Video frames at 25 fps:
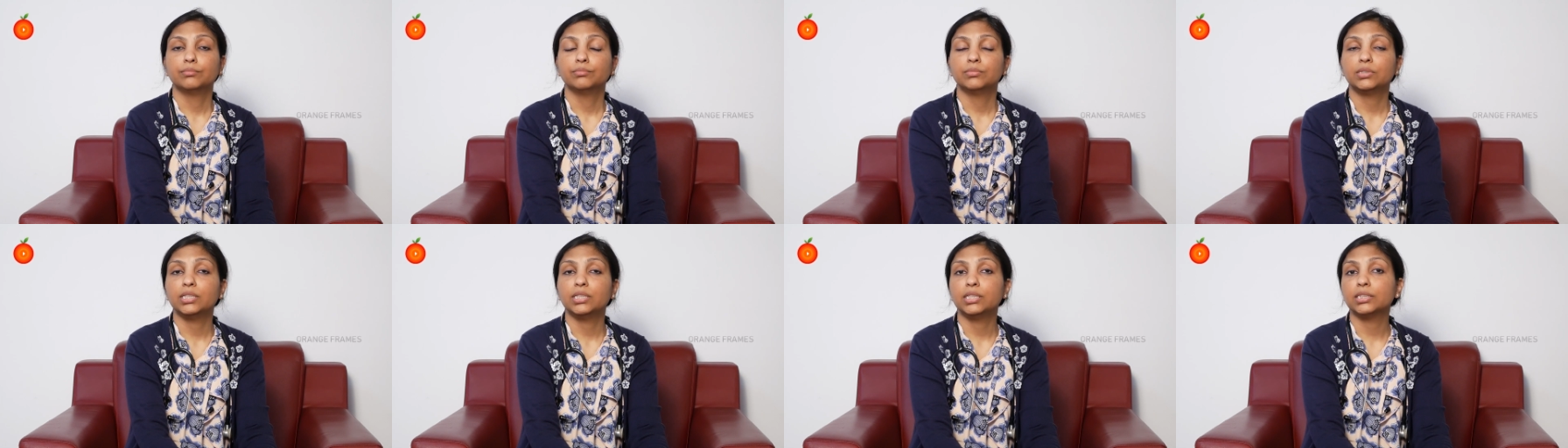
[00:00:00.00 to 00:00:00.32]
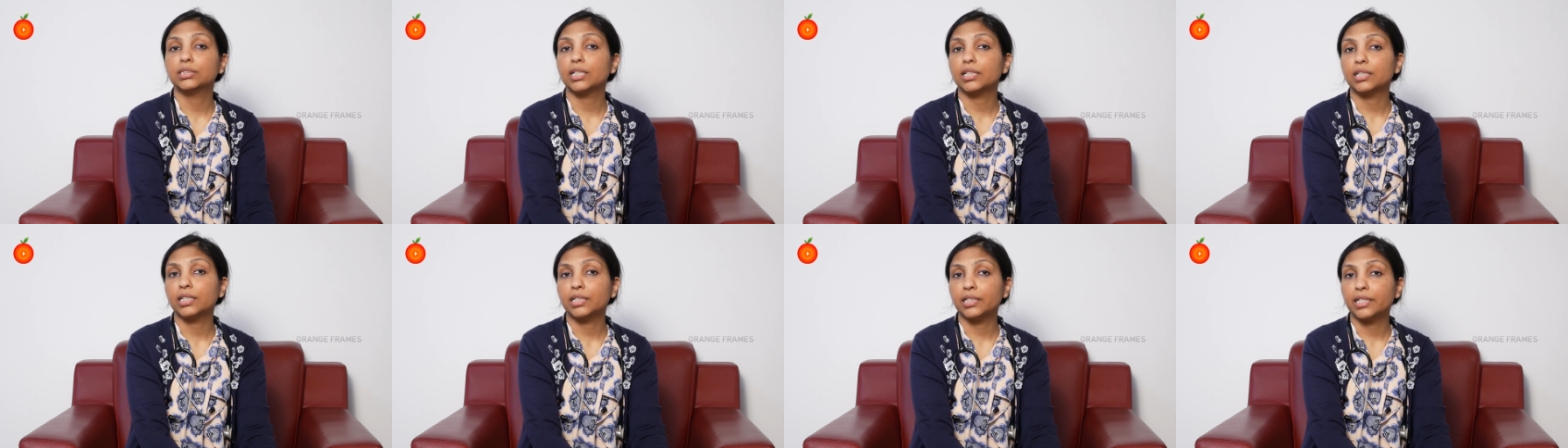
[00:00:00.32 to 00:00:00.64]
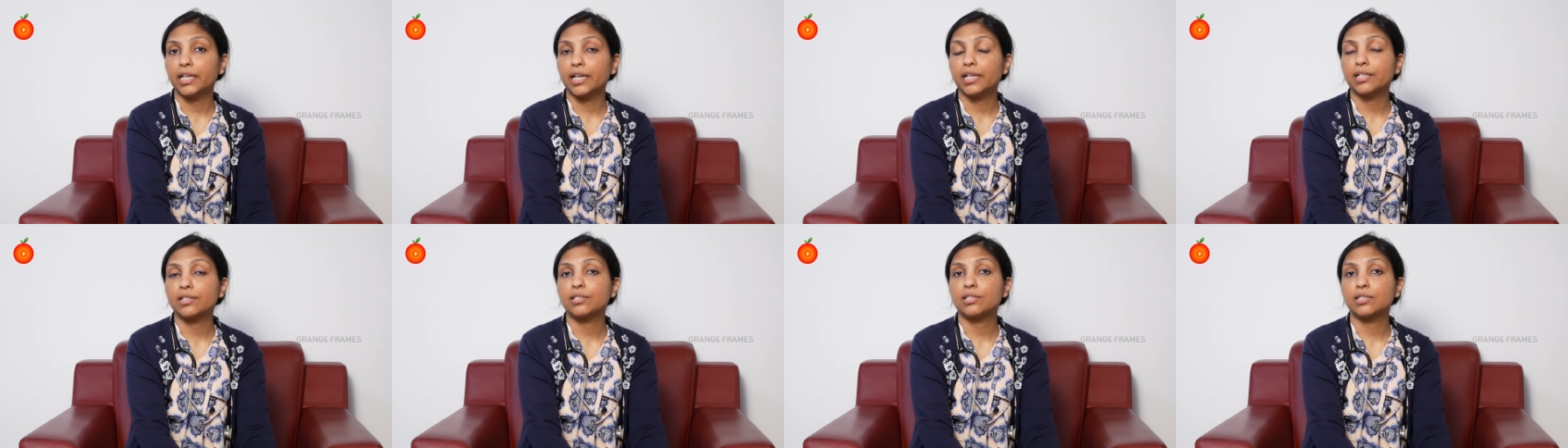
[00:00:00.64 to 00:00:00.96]
These are
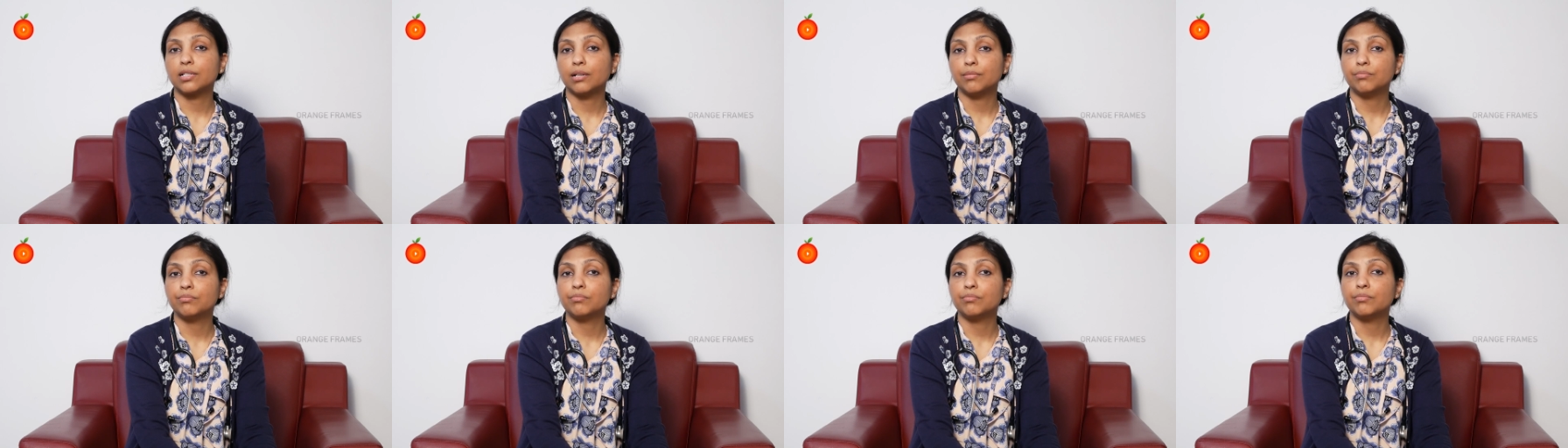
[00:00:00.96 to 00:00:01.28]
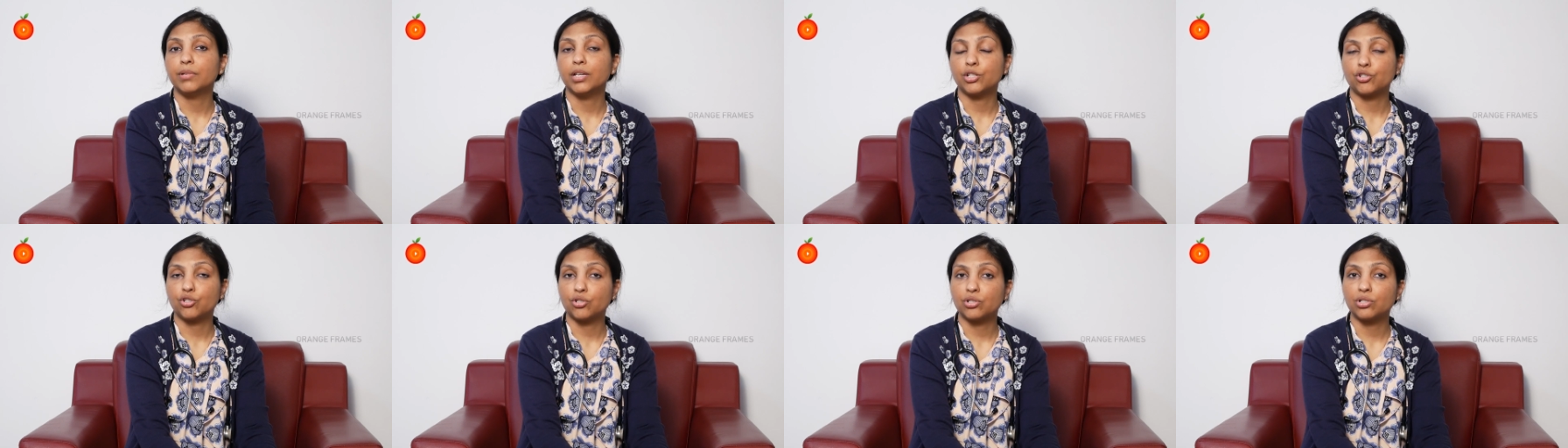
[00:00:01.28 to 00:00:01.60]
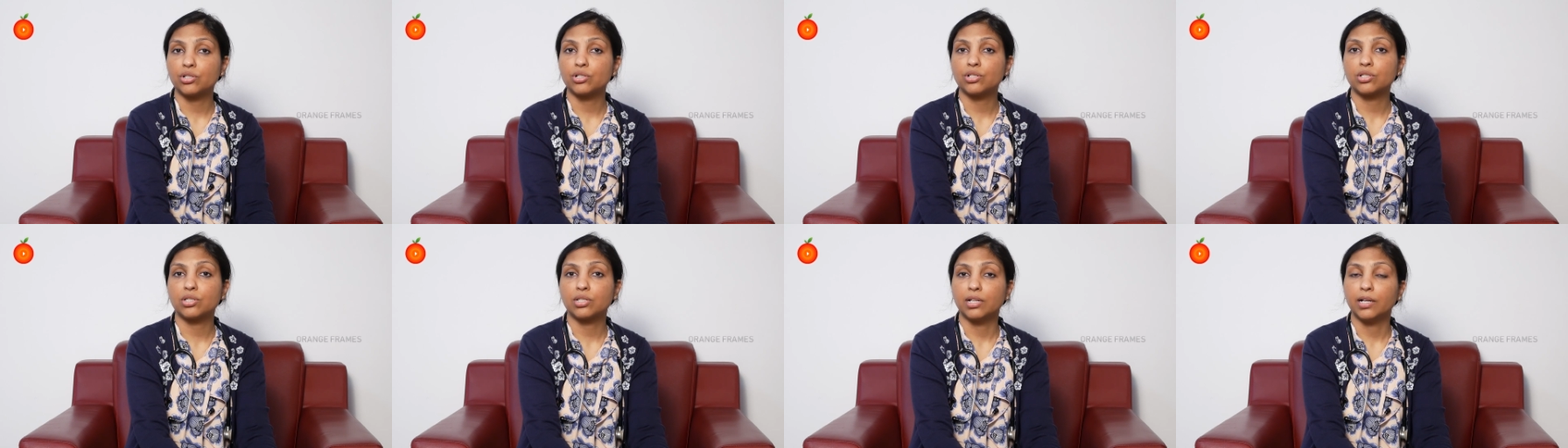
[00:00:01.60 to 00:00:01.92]
again some
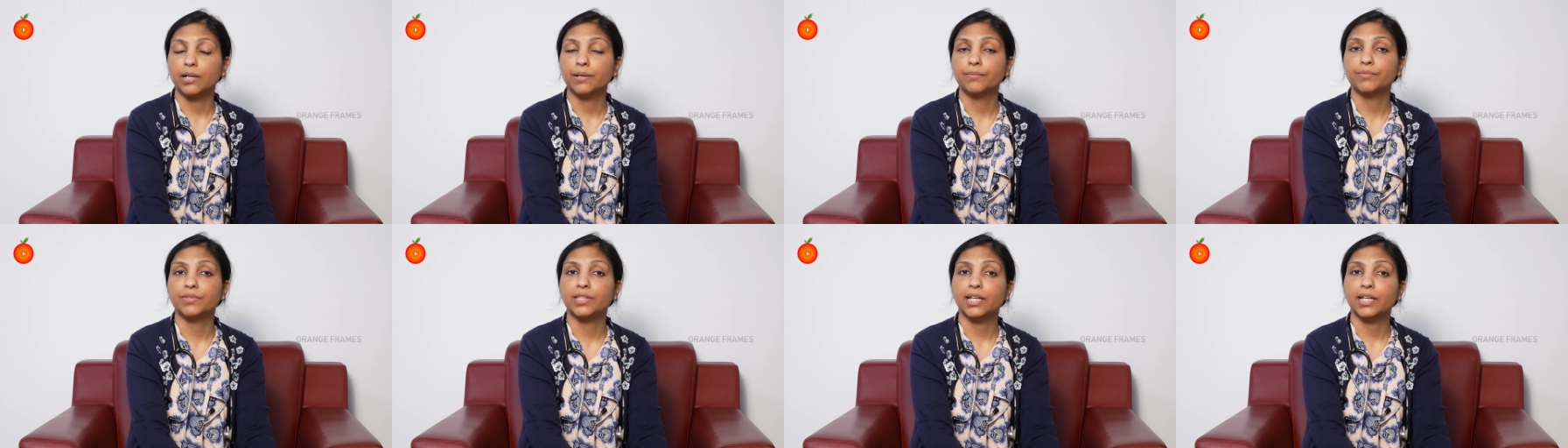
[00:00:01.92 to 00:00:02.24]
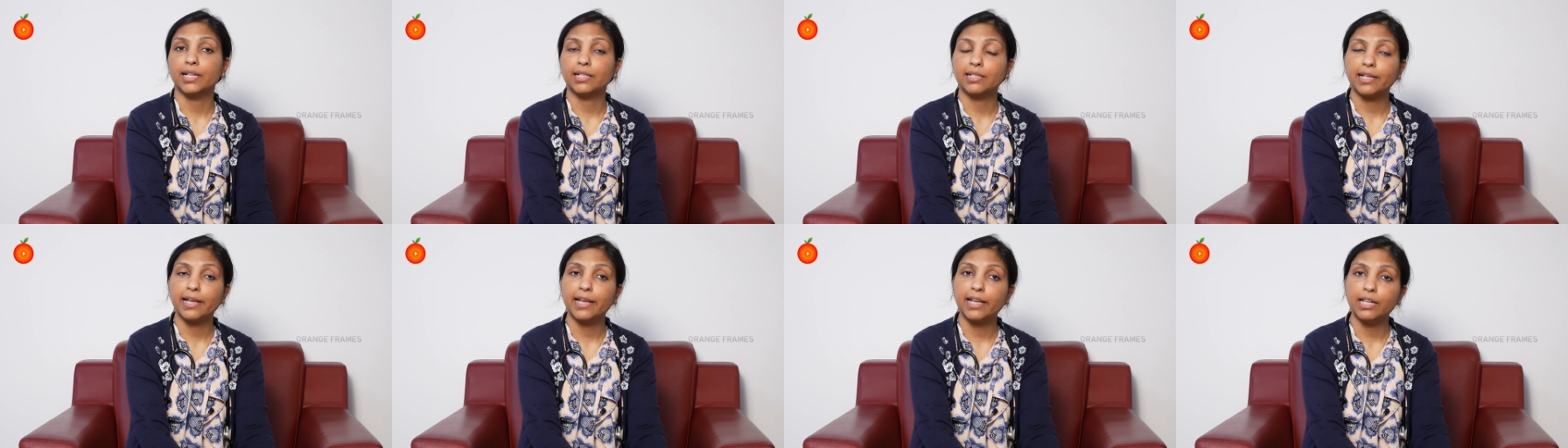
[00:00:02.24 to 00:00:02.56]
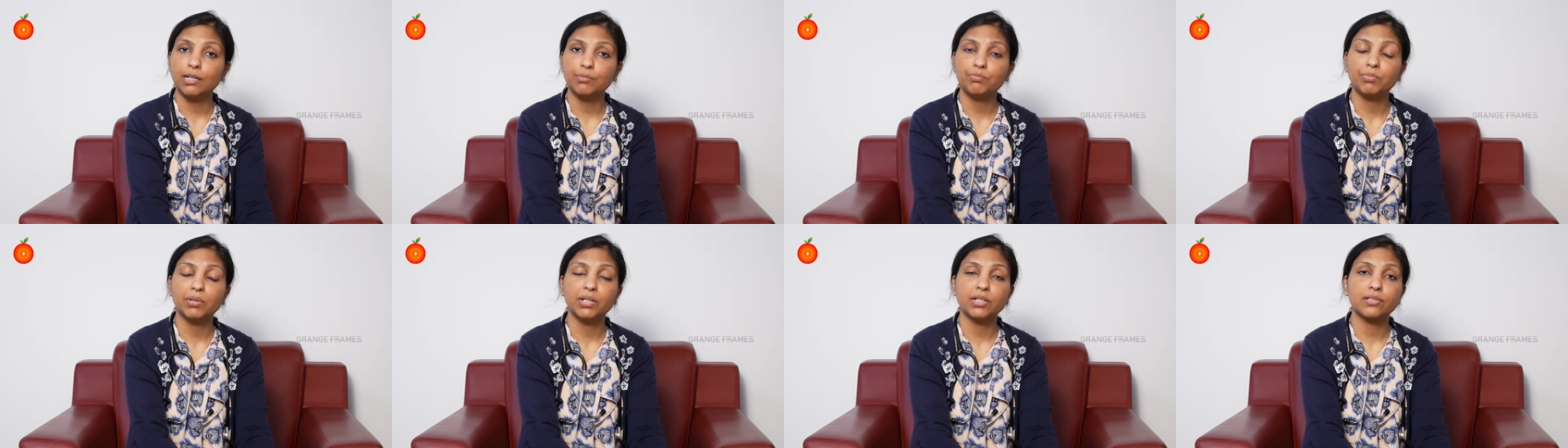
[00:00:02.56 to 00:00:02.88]
measures that
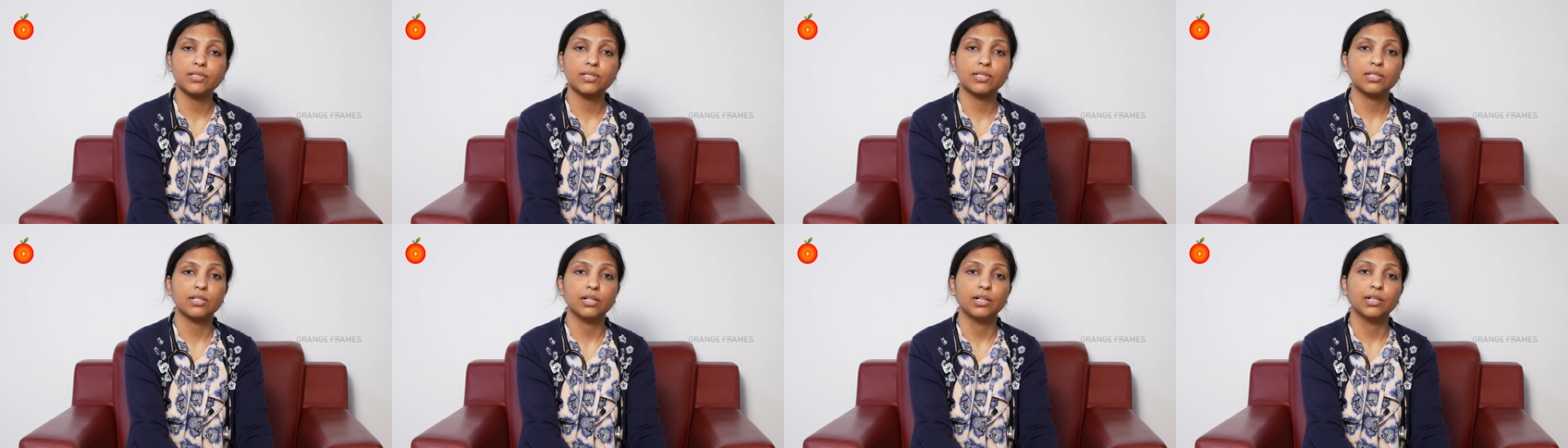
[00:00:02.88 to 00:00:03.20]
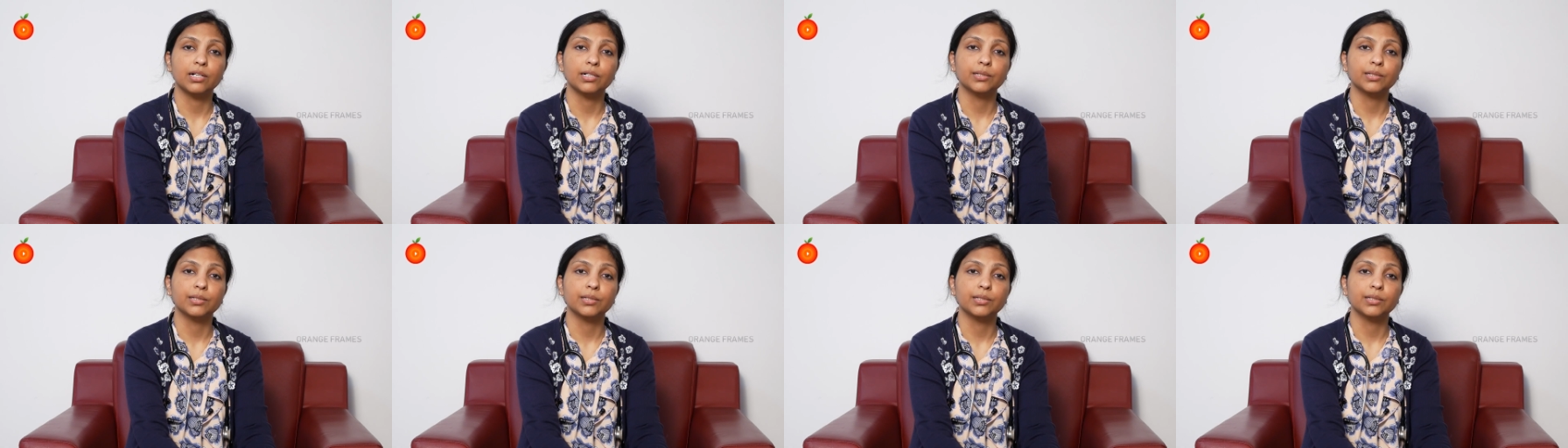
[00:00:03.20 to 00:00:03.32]
help us